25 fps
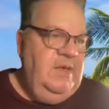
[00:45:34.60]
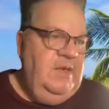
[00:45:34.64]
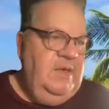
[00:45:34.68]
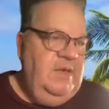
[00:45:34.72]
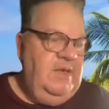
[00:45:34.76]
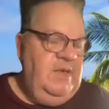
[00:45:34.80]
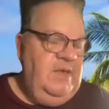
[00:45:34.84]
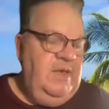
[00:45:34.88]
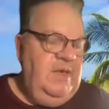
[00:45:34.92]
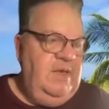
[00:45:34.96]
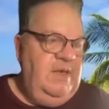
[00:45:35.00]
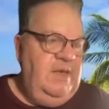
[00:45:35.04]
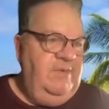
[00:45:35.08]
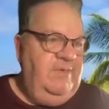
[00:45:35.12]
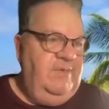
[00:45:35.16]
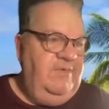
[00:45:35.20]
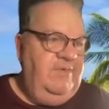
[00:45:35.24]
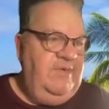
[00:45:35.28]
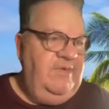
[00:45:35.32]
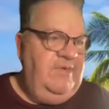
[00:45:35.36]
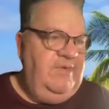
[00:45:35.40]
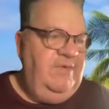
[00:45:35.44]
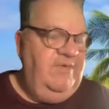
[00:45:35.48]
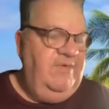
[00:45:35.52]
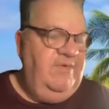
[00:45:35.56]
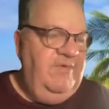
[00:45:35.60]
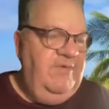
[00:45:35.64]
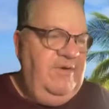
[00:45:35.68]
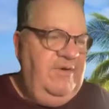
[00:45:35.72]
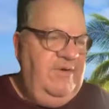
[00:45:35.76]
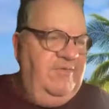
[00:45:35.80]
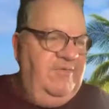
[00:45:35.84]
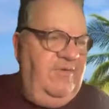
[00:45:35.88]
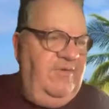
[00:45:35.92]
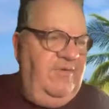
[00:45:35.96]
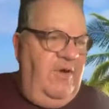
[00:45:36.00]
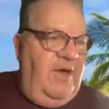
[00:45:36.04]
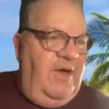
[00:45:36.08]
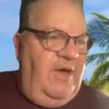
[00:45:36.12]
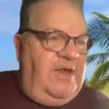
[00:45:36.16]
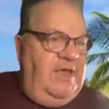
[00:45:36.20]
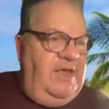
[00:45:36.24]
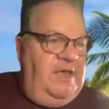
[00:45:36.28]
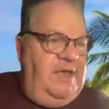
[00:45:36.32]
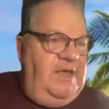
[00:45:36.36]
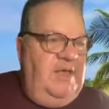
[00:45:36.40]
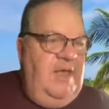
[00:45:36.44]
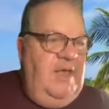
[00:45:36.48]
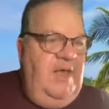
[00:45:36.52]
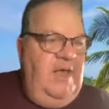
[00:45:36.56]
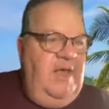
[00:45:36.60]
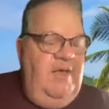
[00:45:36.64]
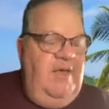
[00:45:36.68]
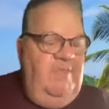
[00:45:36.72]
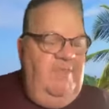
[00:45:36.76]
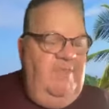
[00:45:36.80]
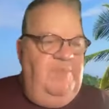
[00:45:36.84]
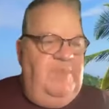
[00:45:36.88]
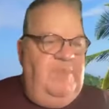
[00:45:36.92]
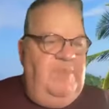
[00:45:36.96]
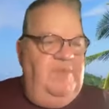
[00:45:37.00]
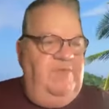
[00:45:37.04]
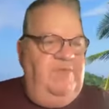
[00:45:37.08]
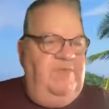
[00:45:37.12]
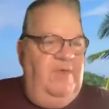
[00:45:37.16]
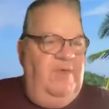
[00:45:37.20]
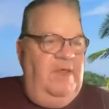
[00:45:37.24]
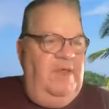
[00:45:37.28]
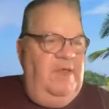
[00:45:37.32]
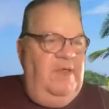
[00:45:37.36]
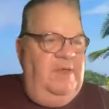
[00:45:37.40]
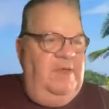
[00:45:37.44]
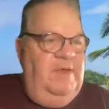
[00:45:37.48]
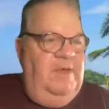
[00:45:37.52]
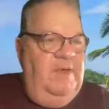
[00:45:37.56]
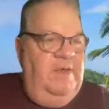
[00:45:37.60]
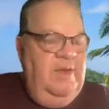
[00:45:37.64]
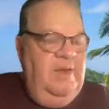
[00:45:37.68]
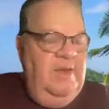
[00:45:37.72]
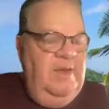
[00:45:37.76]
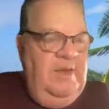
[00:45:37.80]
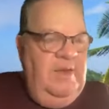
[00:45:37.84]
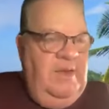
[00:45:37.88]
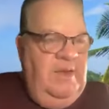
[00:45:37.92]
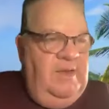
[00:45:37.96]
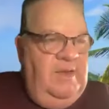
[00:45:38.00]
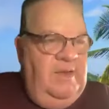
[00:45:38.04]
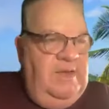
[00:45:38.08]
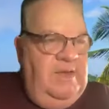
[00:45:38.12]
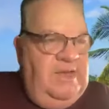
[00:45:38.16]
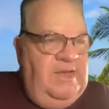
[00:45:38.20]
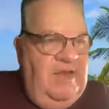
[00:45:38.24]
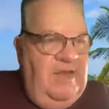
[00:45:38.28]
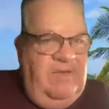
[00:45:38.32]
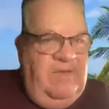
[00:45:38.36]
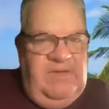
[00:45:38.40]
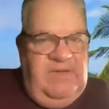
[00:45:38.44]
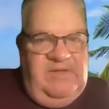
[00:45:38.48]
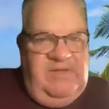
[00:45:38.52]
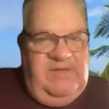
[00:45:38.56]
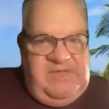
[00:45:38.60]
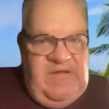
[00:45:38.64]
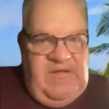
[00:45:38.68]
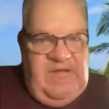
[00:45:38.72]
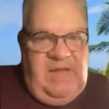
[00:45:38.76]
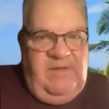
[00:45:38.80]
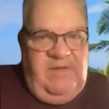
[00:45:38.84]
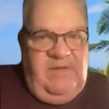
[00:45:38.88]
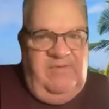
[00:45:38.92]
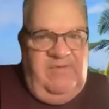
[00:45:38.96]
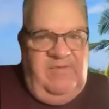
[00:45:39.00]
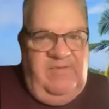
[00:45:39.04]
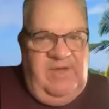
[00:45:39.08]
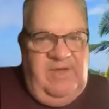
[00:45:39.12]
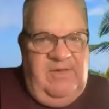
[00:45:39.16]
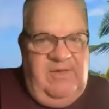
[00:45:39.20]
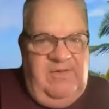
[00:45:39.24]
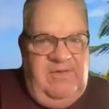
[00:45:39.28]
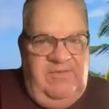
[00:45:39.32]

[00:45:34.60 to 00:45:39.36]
Yeah, things are exciting, but they're going to be challenging.